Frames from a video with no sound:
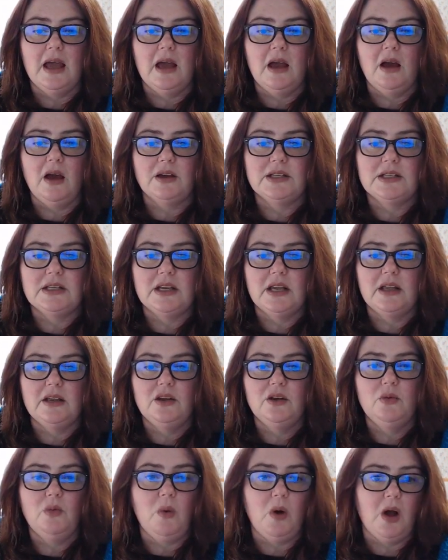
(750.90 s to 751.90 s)
I tell
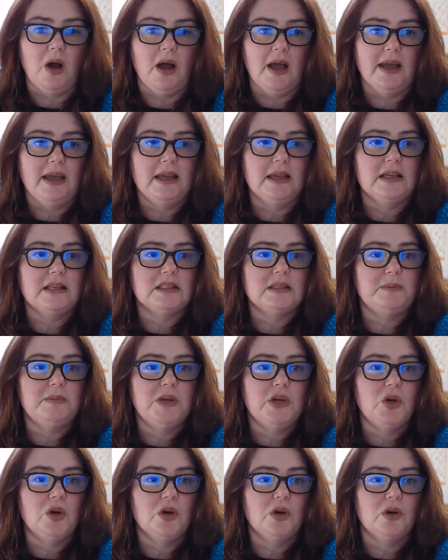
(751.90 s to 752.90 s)
you why. It's
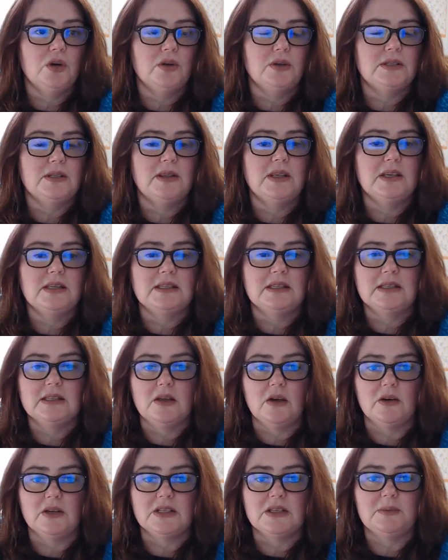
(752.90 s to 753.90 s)
because this is
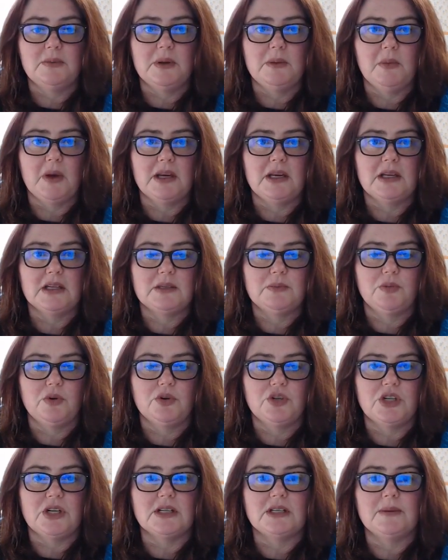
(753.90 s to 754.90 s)
going to be my next
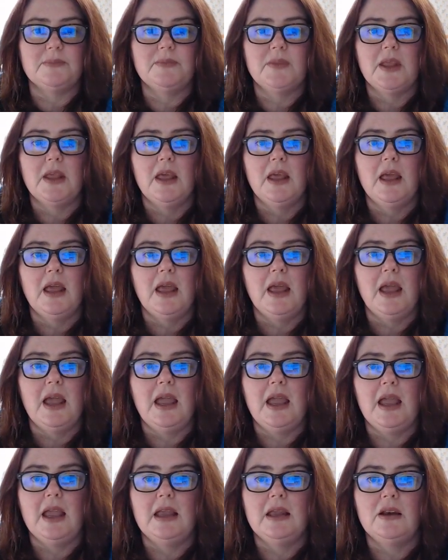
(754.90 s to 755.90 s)
project.
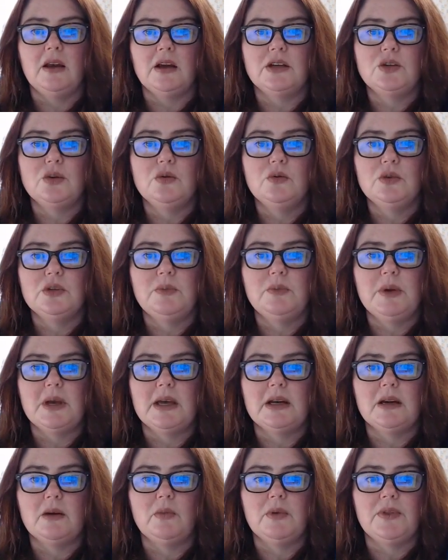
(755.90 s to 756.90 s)
And I talked
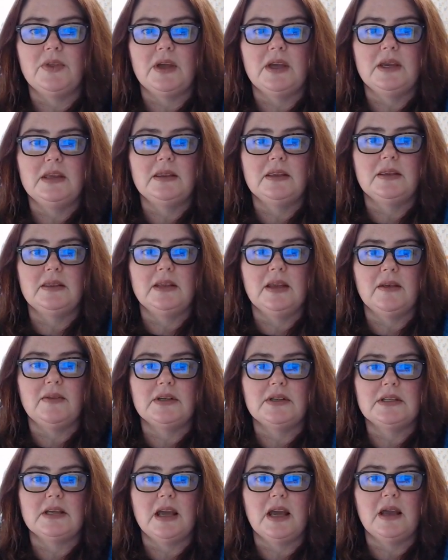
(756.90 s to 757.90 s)
about it with Ethan the
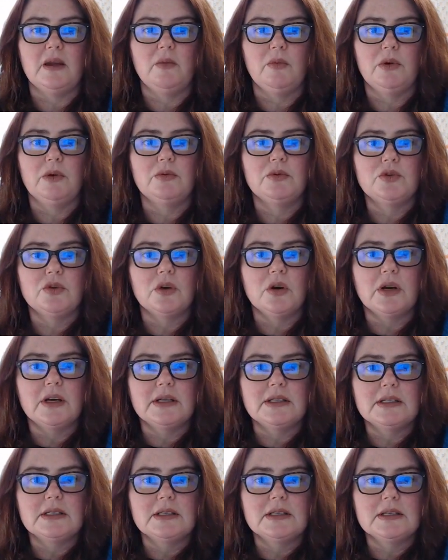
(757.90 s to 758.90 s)
other day, and we were
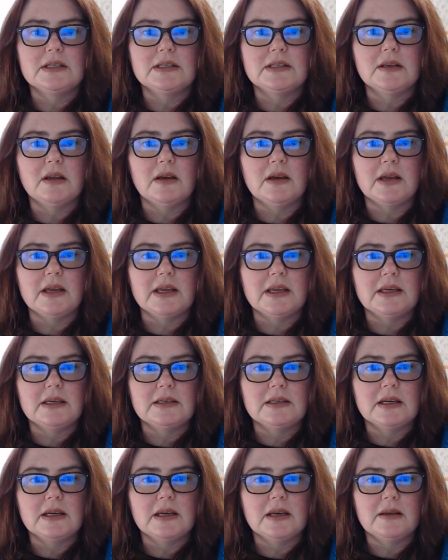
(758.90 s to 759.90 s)
trying to
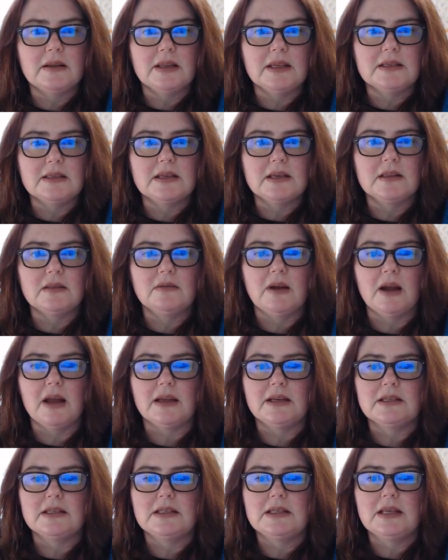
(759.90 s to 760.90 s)
decide, let's get the
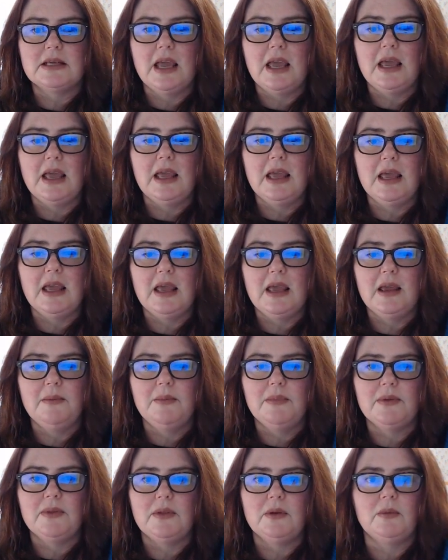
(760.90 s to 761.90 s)
right tab,
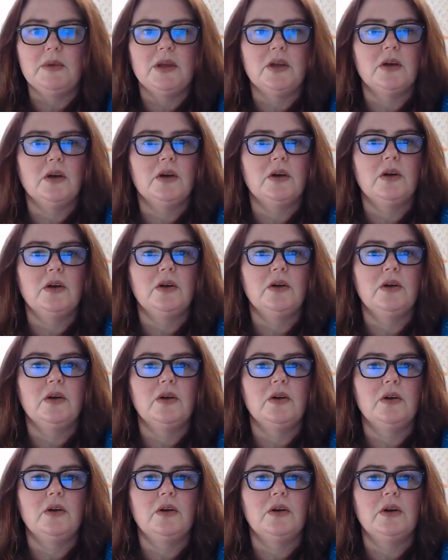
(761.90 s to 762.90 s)
there we go.
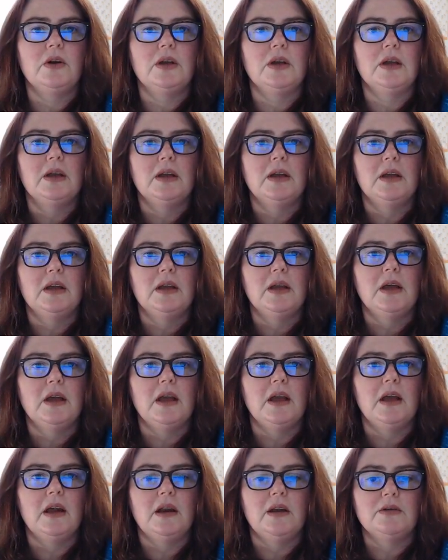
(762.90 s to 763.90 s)

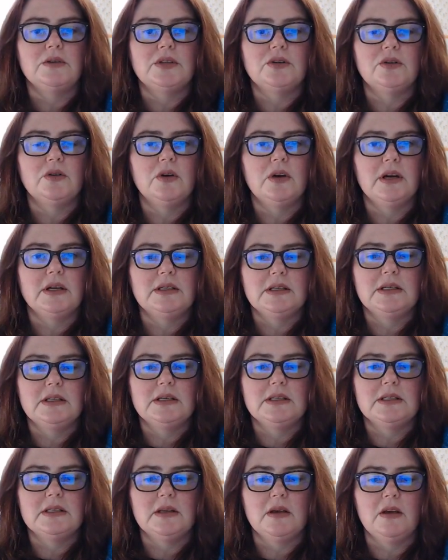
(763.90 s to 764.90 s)
And I was trying to
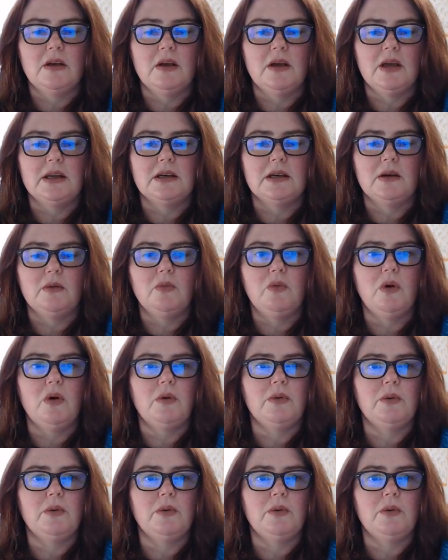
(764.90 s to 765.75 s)
decide what